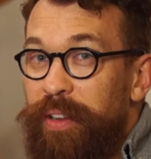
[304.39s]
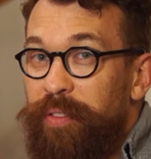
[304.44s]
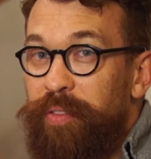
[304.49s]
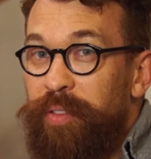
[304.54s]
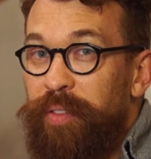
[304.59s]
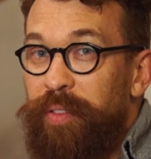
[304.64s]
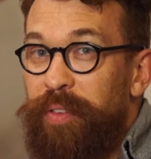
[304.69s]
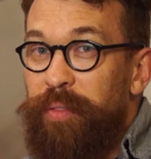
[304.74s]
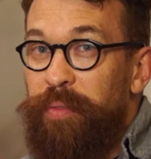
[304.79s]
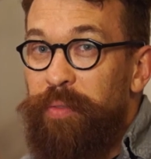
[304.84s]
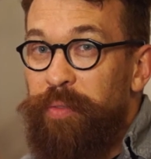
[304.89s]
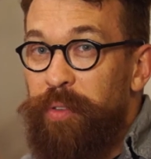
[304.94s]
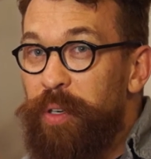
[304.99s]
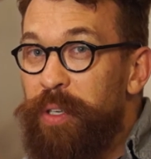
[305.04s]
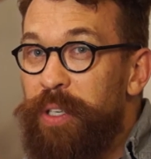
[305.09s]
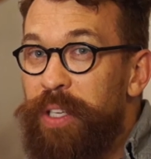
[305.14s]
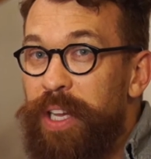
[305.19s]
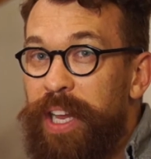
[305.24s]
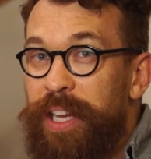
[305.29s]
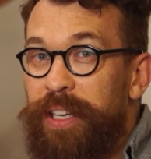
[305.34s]
of
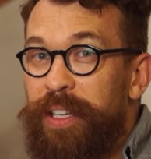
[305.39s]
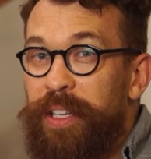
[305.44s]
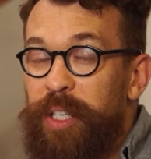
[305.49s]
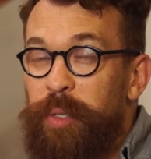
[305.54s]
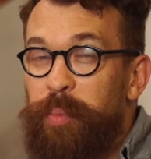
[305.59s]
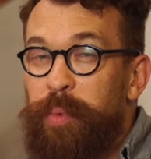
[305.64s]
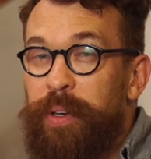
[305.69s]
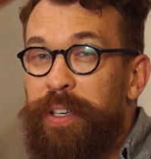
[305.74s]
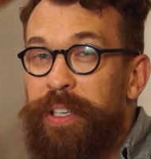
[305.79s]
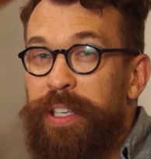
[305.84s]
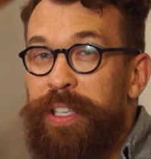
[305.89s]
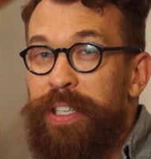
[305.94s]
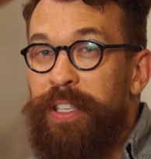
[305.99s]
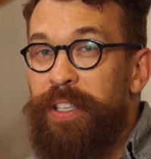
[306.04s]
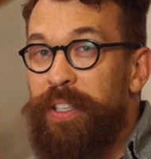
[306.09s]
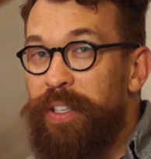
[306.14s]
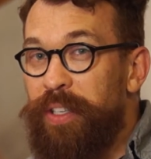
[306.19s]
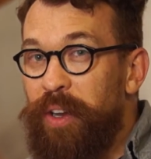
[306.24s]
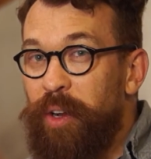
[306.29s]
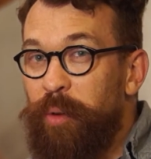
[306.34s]
firsthand experience
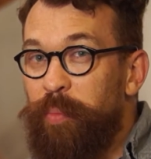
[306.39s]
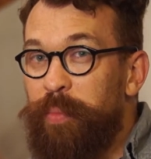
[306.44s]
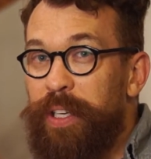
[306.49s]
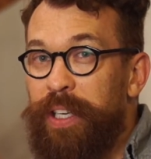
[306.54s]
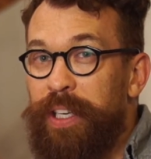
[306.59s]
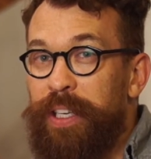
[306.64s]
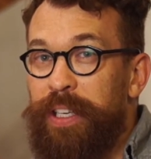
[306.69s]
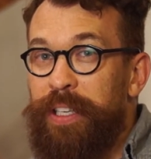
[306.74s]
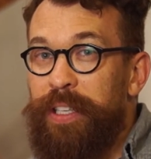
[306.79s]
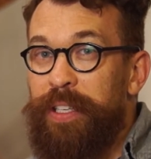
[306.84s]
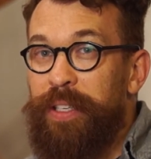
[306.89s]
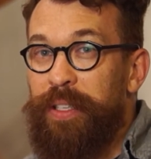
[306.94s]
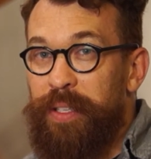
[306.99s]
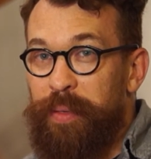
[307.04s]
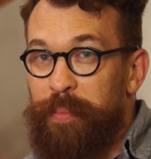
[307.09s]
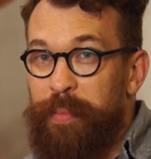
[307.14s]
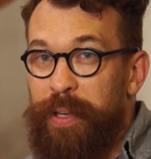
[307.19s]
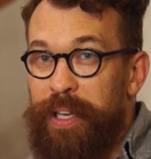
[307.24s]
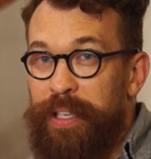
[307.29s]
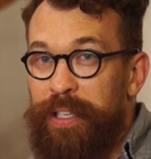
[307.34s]
sculpting
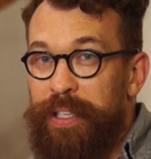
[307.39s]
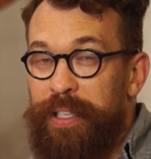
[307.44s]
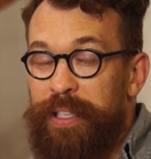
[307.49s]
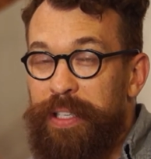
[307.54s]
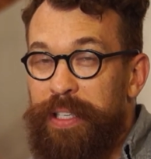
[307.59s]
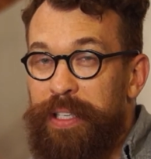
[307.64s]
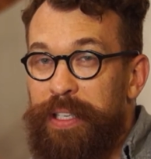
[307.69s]
cement.